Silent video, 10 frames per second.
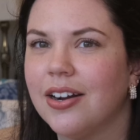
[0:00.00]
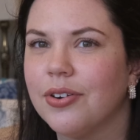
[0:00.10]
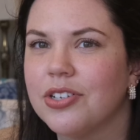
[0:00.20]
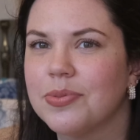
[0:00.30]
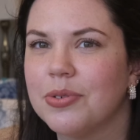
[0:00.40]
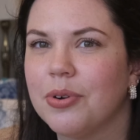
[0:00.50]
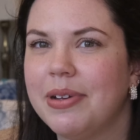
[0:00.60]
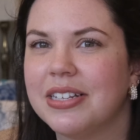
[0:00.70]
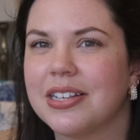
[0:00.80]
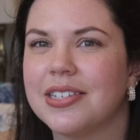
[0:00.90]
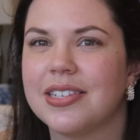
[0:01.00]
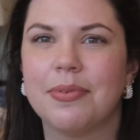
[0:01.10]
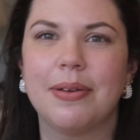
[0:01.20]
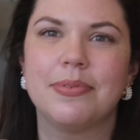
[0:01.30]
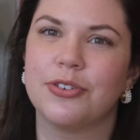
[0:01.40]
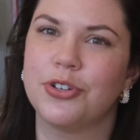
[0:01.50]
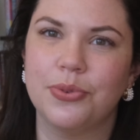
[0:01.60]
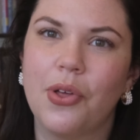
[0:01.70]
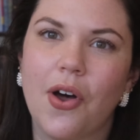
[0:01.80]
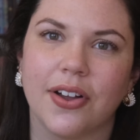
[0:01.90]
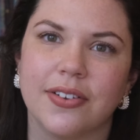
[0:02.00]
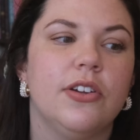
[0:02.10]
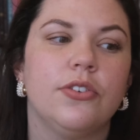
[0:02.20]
Christmas romance because sometimes they're too long.